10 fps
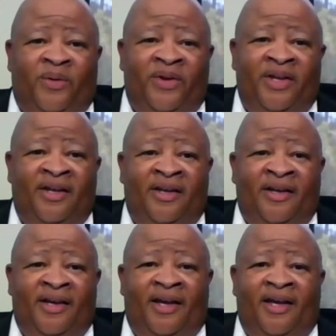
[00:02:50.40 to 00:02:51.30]
to go.
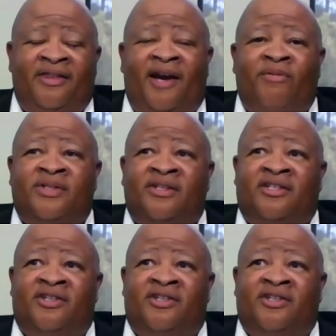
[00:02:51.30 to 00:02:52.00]
And that was a